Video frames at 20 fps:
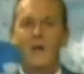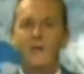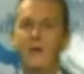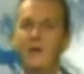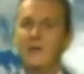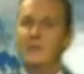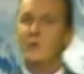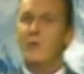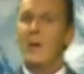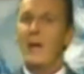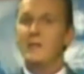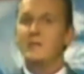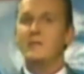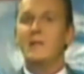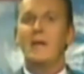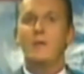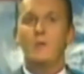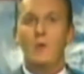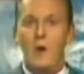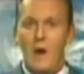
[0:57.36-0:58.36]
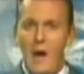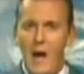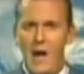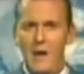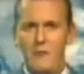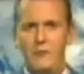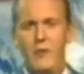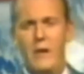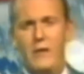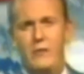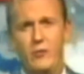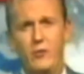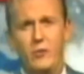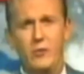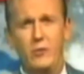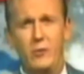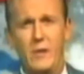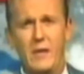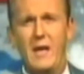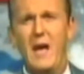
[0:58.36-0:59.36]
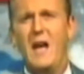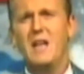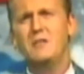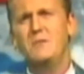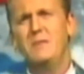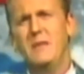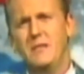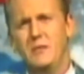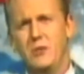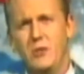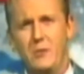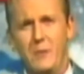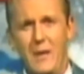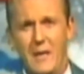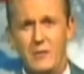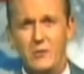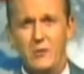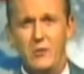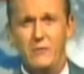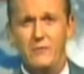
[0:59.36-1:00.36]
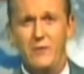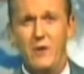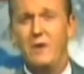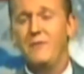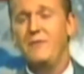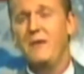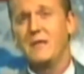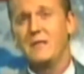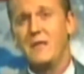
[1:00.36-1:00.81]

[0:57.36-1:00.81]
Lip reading: Hi there, it's Wednesday. We're halfway through the week. Hasn't been too bad so far.